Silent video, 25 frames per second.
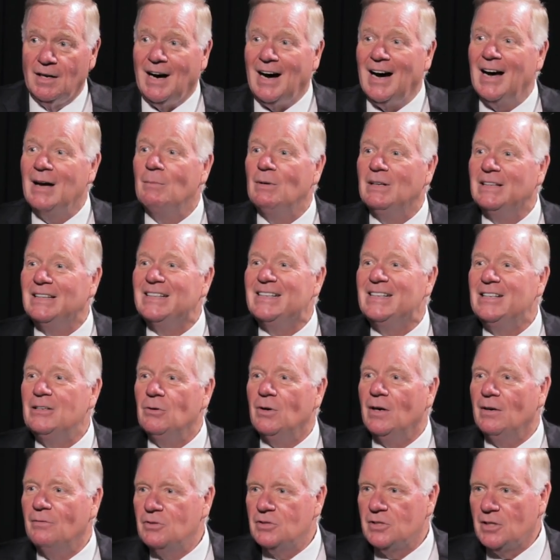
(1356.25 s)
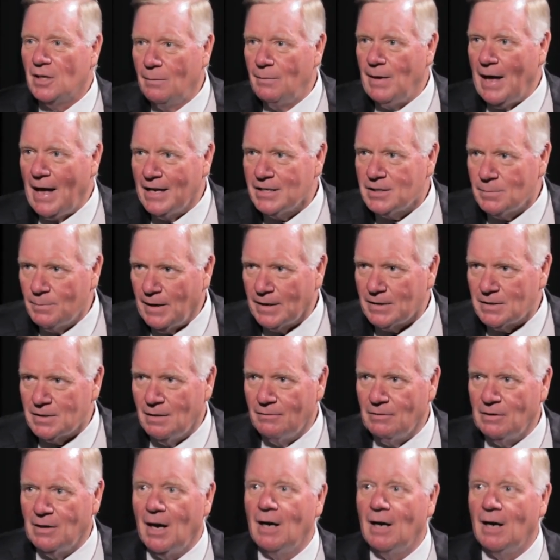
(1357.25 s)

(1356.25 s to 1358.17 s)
I'm a leader of some aspects of it.